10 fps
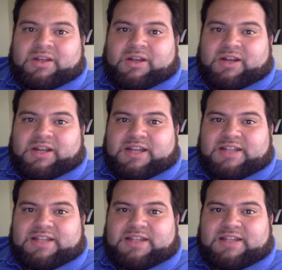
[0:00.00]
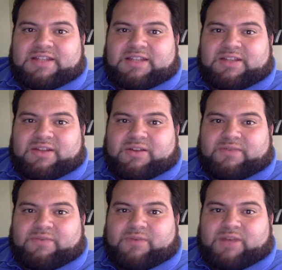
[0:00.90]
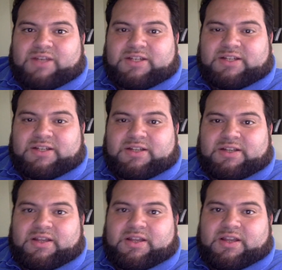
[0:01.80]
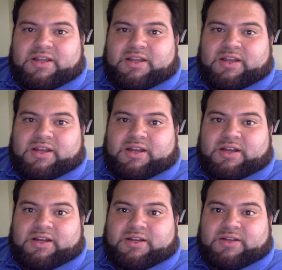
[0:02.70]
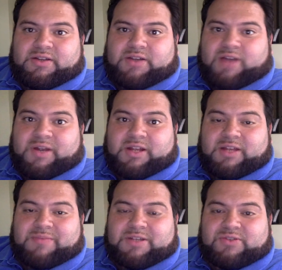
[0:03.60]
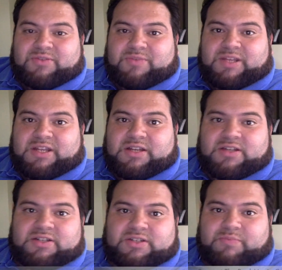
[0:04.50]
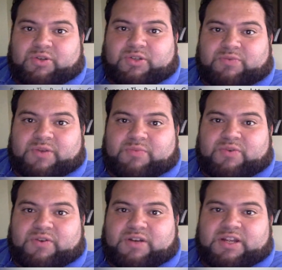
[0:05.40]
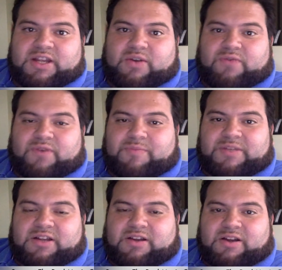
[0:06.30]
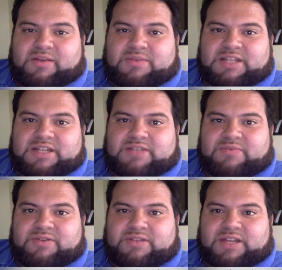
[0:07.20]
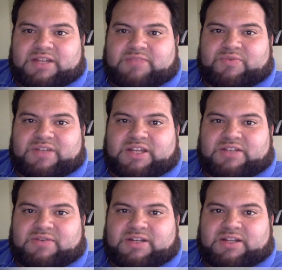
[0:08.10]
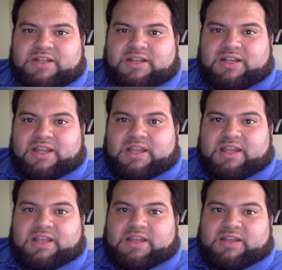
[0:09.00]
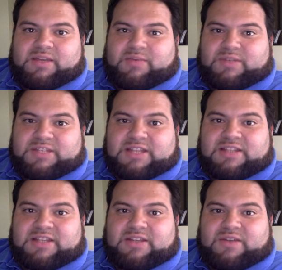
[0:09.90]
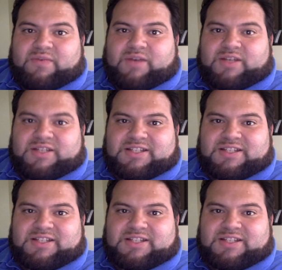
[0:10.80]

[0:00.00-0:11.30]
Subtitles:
Alright guys, thank you all for watching. Comment on any of my social media. Support The Real Movie Critic at GoFundMe.com/real-movie-critic. And once again, thank you all for watching.